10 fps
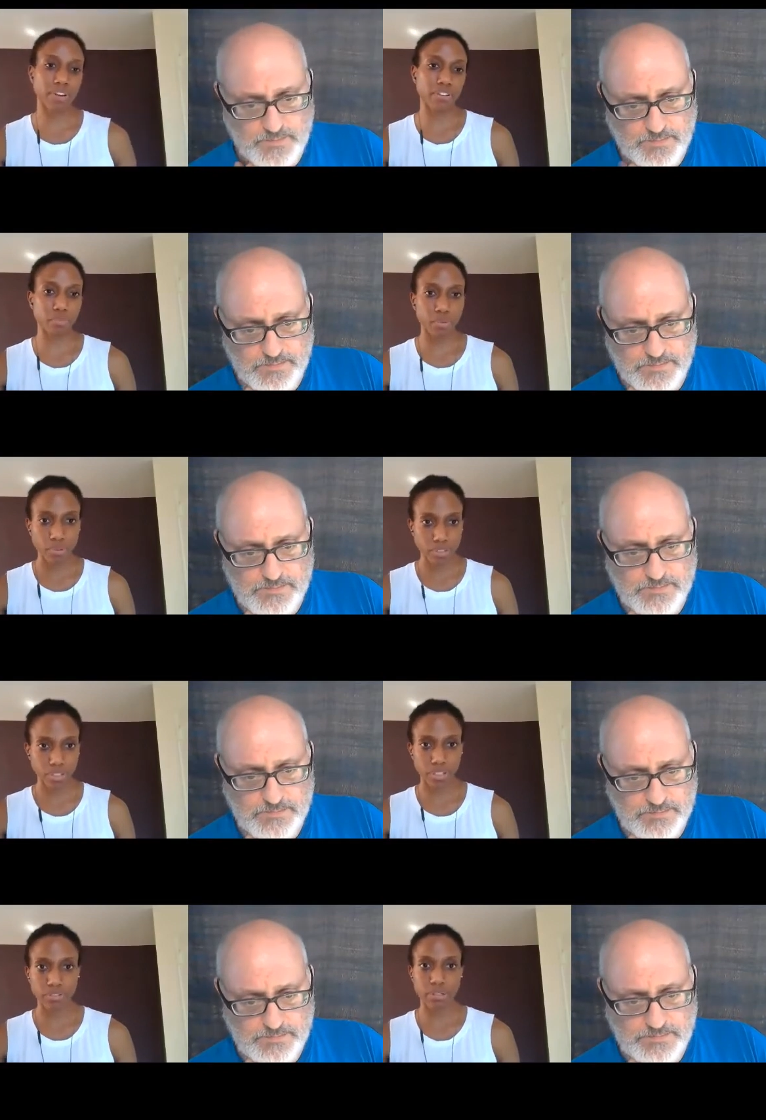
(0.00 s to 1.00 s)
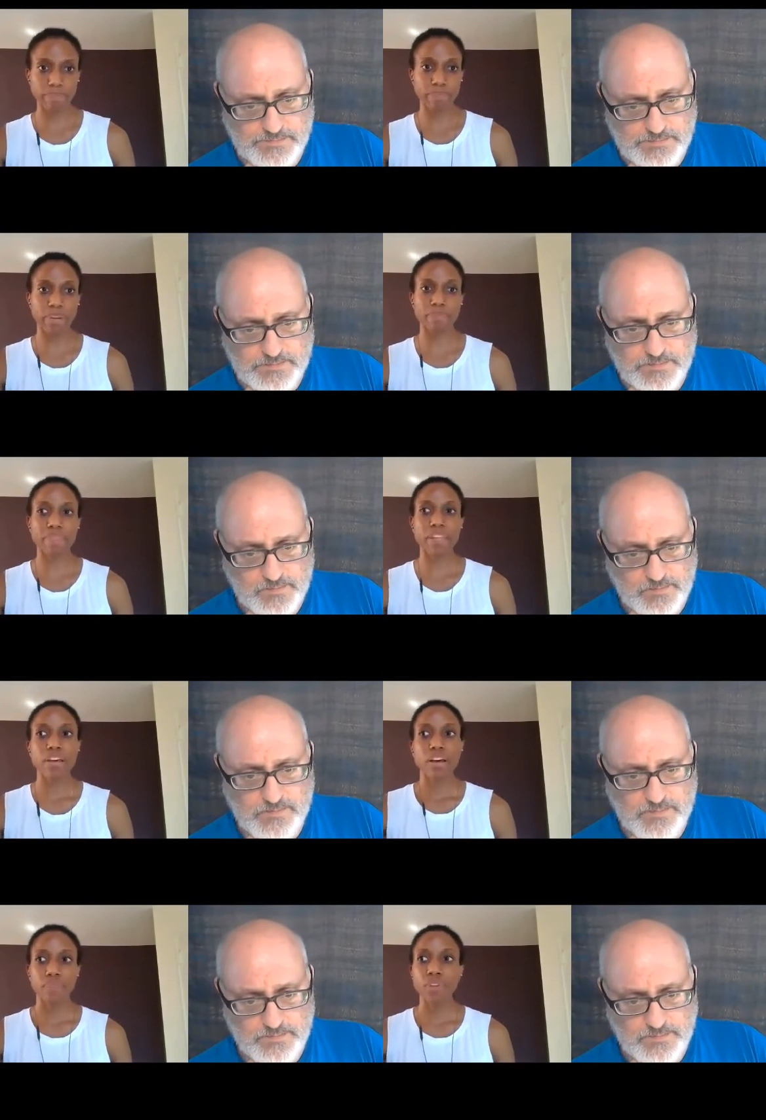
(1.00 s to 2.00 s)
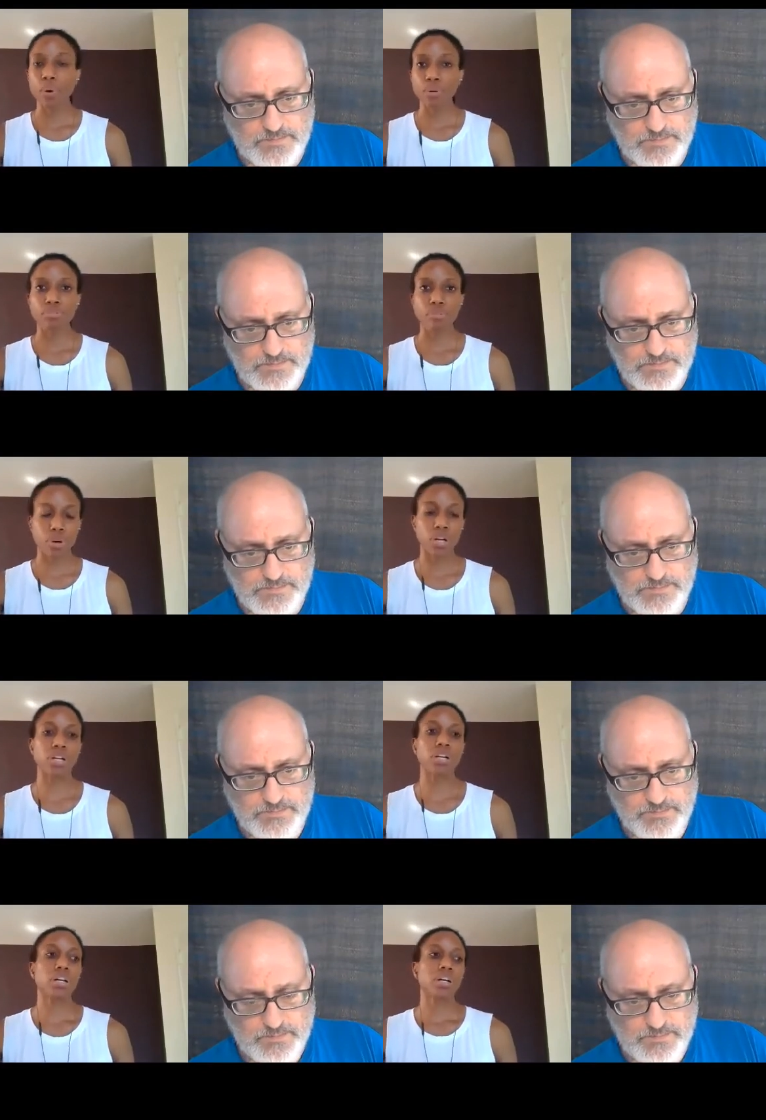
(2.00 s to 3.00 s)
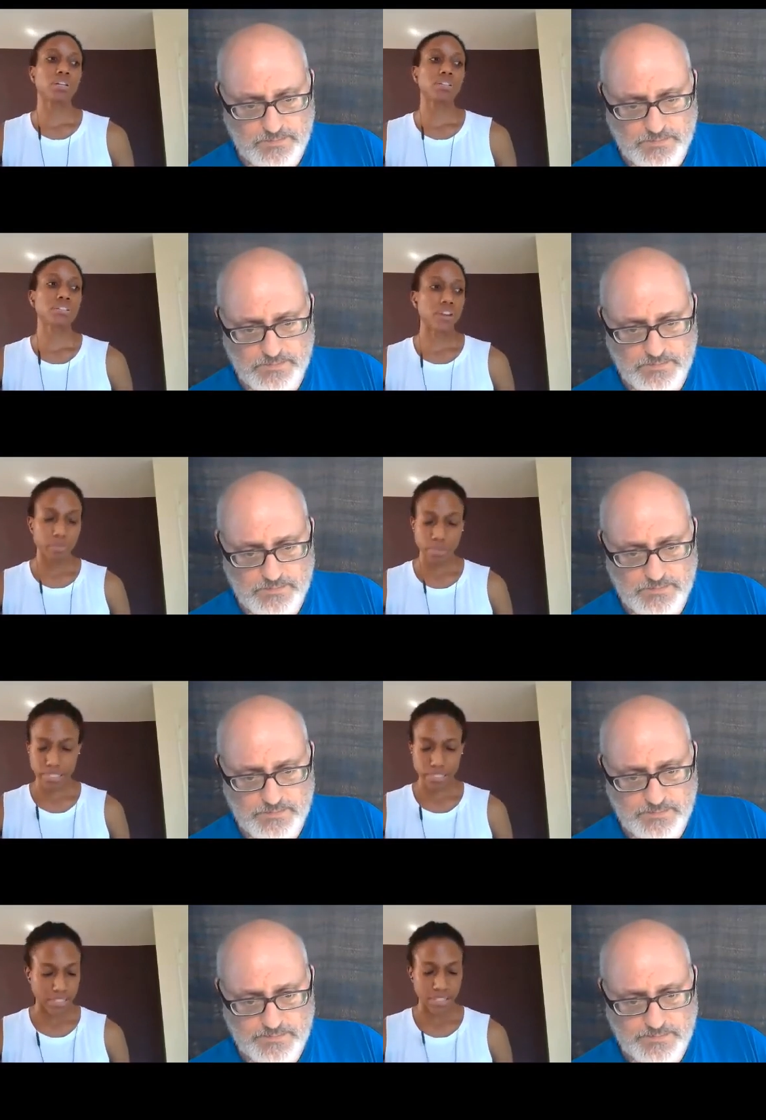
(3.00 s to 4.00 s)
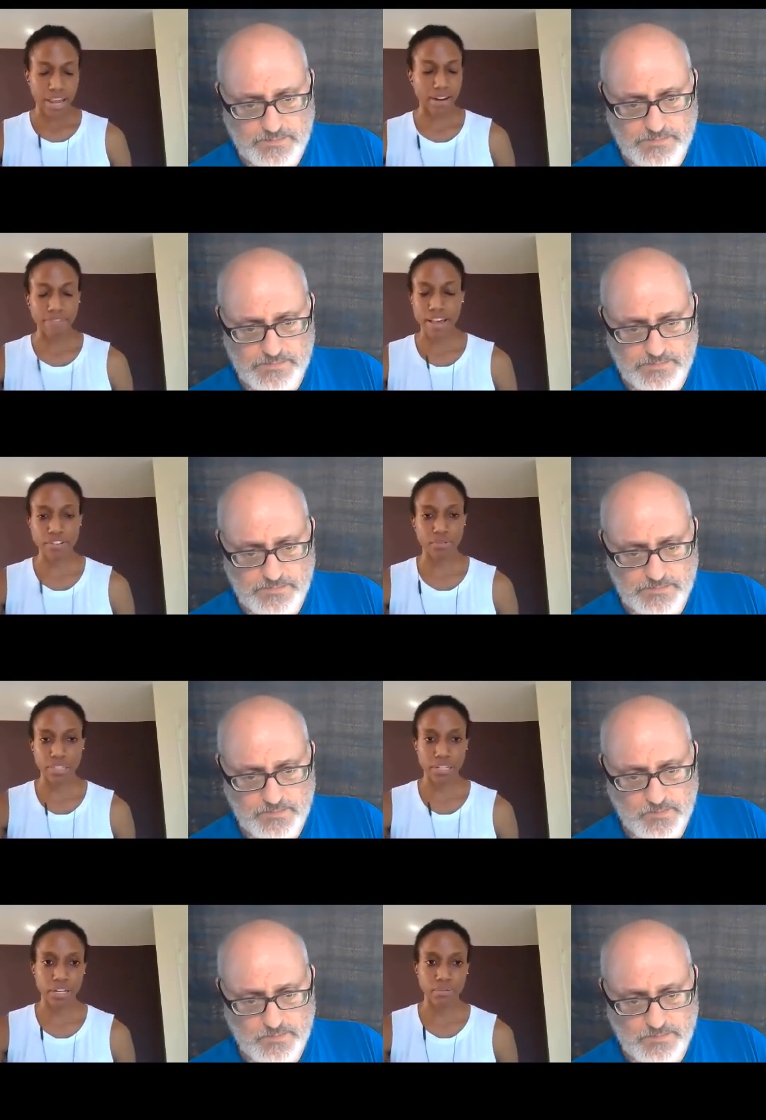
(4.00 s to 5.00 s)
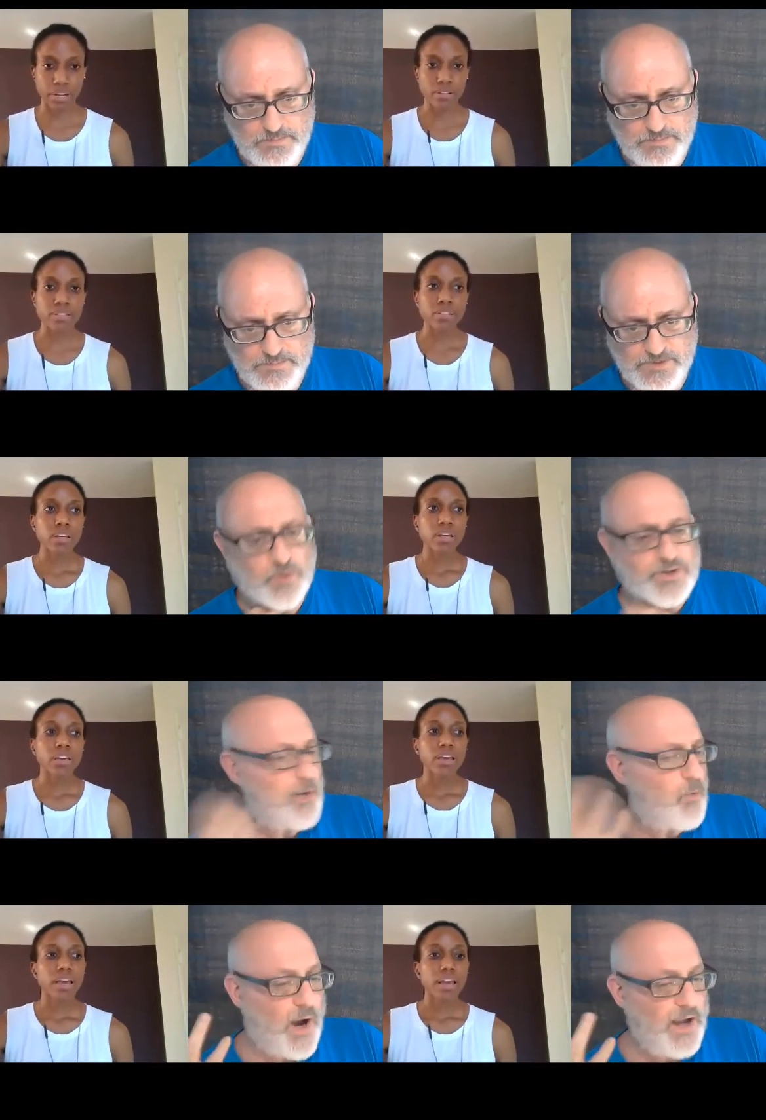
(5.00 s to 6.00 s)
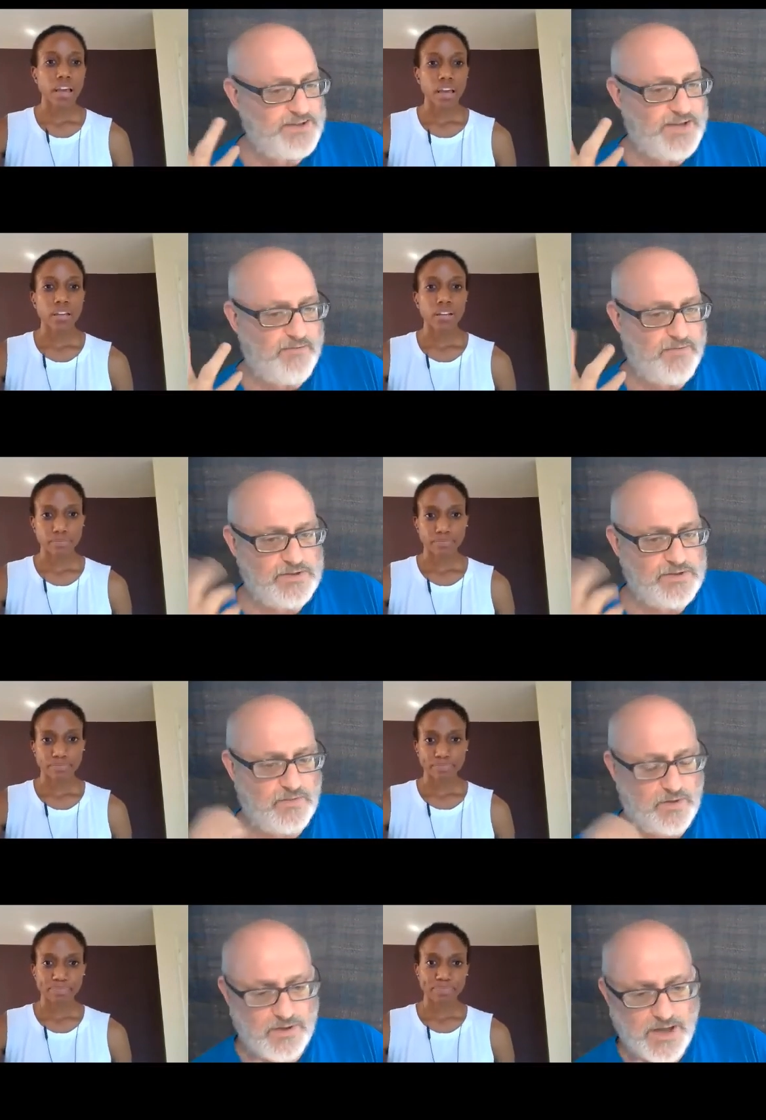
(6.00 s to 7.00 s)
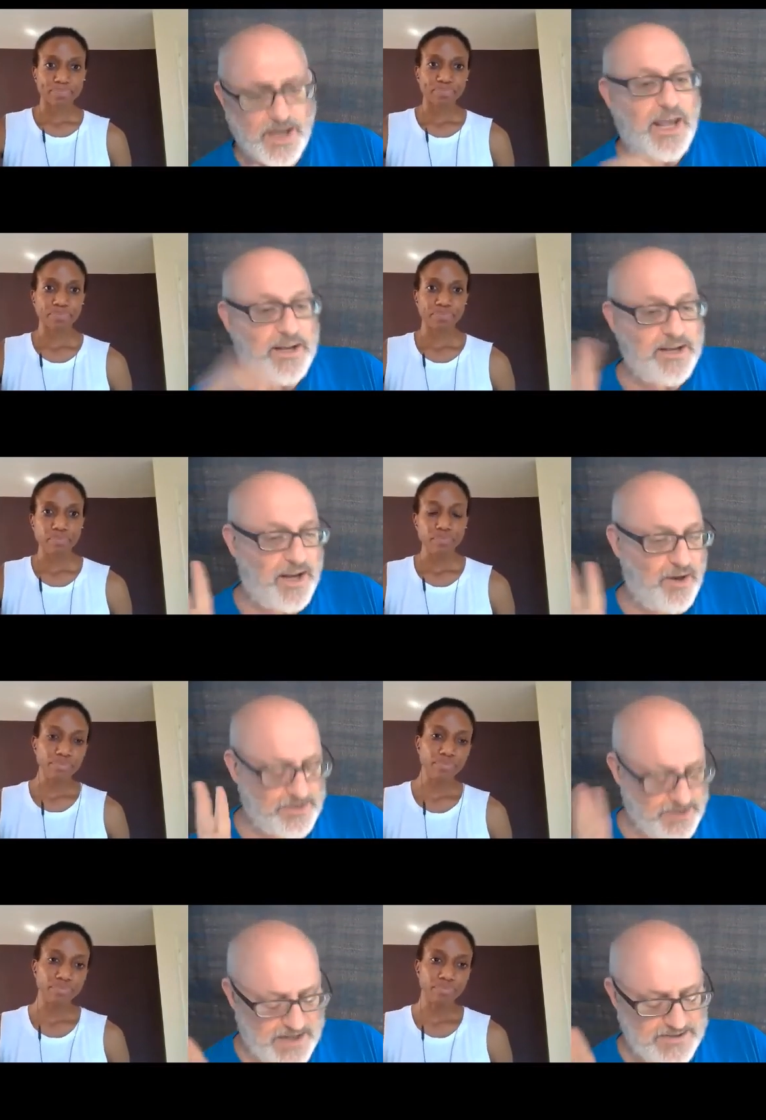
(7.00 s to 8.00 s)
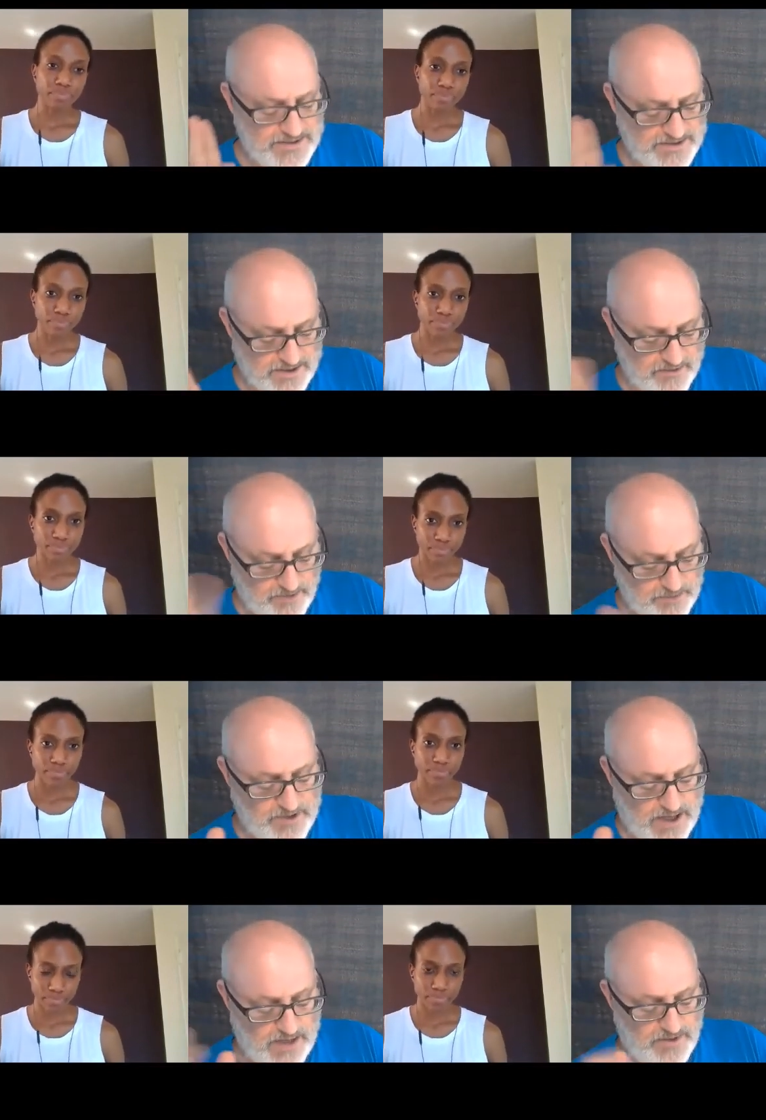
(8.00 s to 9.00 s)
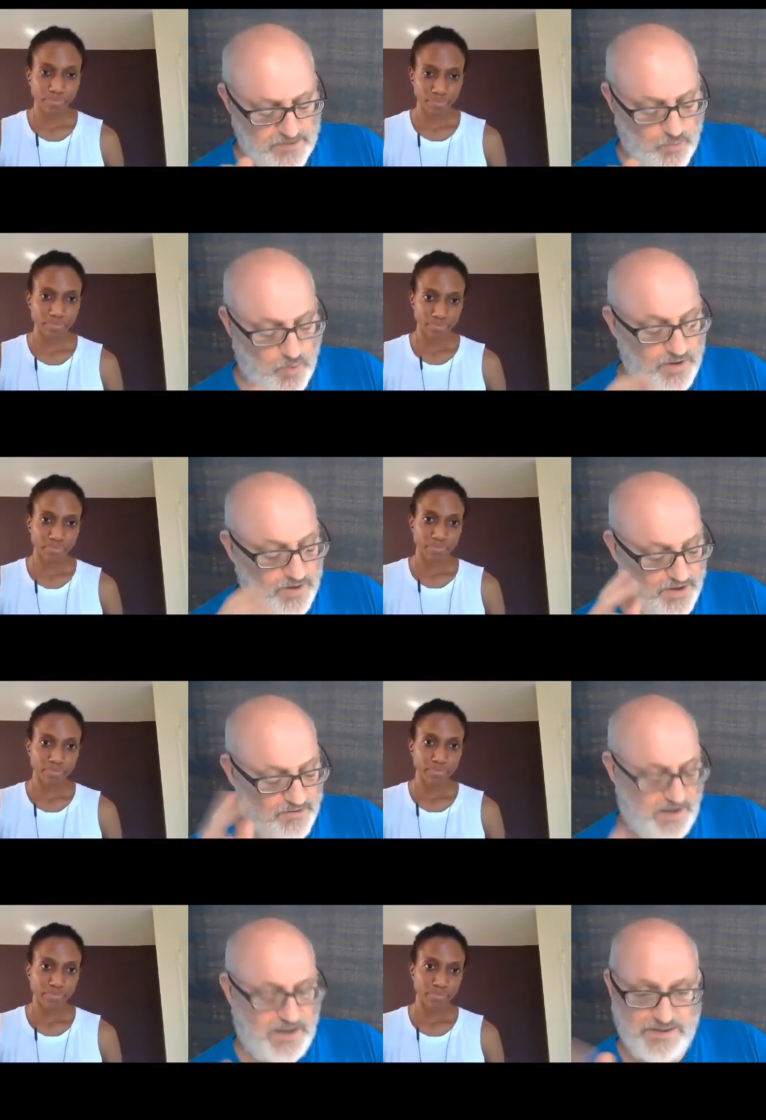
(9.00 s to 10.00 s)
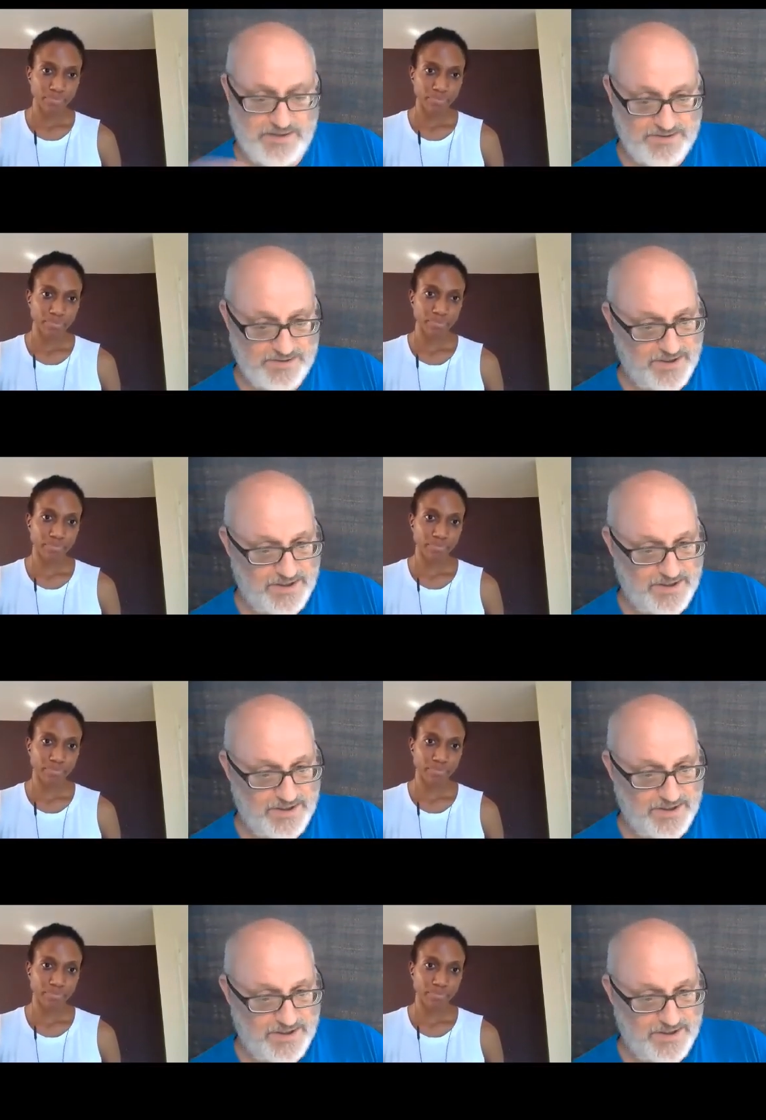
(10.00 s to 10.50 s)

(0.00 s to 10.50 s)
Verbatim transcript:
Speaker 1: of entrepreneurs in the country, right? Known for starting businesses at a faster rate than anyone else. So
Speaker 2: why is that, first of all? And, and can I also ask the flip side of it is what are the advantages?